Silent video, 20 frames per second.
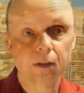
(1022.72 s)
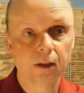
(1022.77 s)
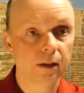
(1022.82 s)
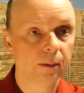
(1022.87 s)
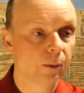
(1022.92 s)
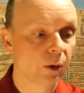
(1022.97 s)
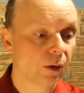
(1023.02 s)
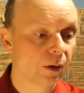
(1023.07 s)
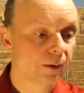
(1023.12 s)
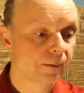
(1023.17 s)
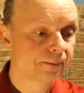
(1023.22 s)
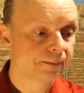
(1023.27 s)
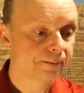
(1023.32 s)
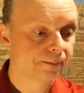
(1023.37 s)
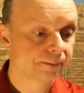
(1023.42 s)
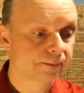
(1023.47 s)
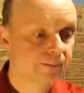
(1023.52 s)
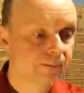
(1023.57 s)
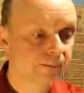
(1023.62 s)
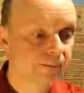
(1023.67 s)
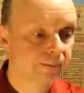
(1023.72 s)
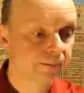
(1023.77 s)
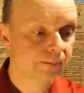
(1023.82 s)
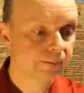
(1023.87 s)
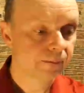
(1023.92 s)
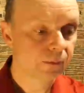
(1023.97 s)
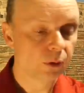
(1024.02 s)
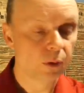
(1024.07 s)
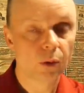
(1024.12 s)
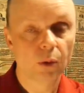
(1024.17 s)
anymore
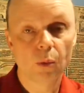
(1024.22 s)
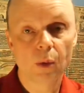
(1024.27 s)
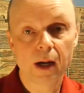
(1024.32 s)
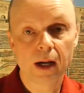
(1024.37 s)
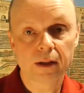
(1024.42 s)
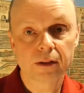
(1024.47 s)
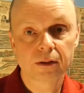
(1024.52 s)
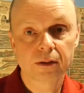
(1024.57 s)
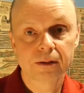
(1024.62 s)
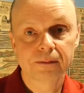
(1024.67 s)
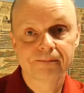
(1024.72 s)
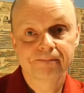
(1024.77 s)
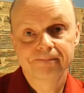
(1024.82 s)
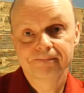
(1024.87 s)
to the West.